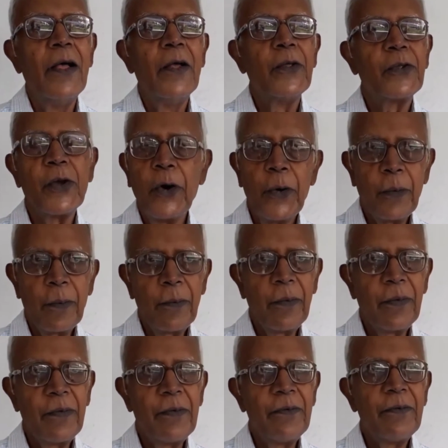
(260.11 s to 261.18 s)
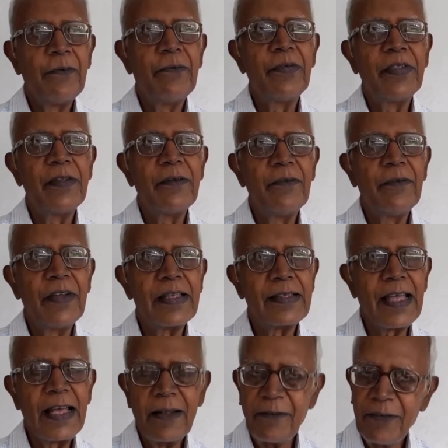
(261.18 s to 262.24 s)
So they
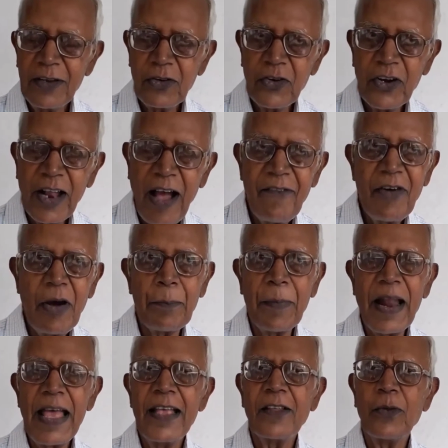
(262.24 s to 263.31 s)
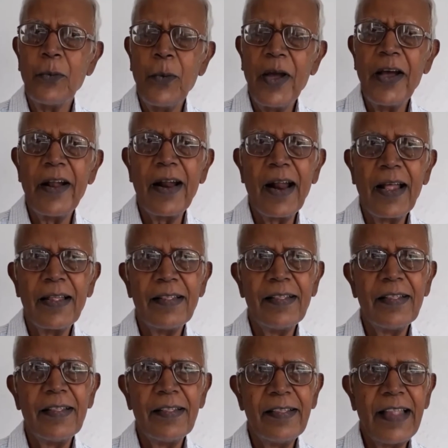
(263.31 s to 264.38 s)
said we should have a place where
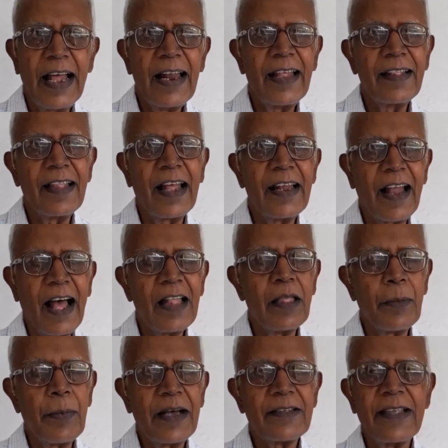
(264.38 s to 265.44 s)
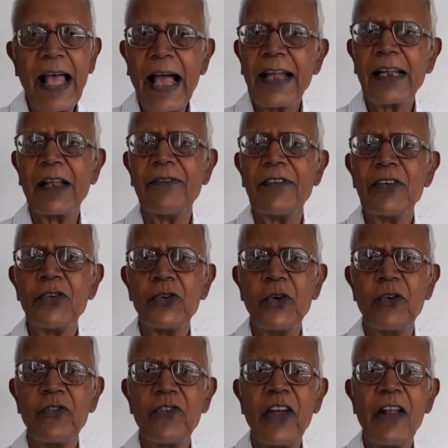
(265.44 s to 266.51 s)
Dalit and Adivasi activists should
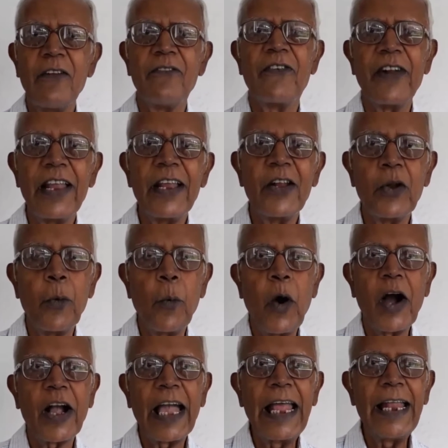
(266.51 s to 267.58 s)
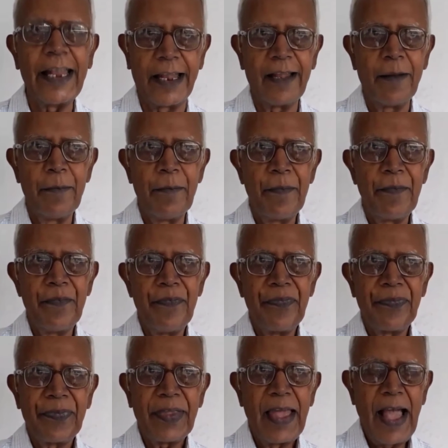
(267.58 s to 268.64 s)
feel free to walk in,
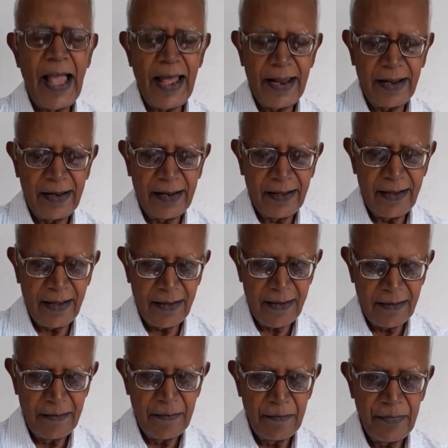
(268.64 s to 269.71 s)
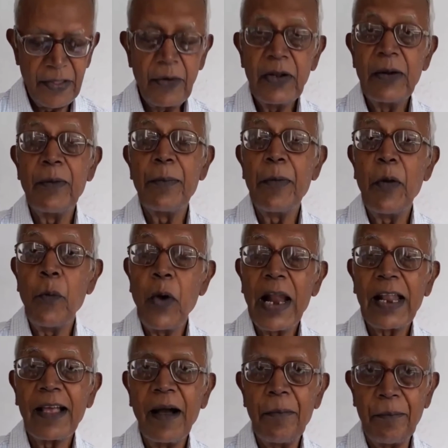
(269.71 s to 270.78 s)
and they will be
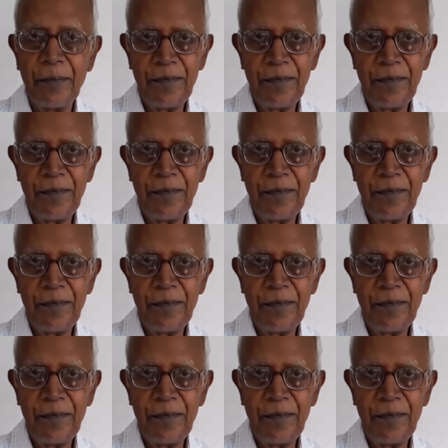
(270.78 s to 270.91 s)
welcome,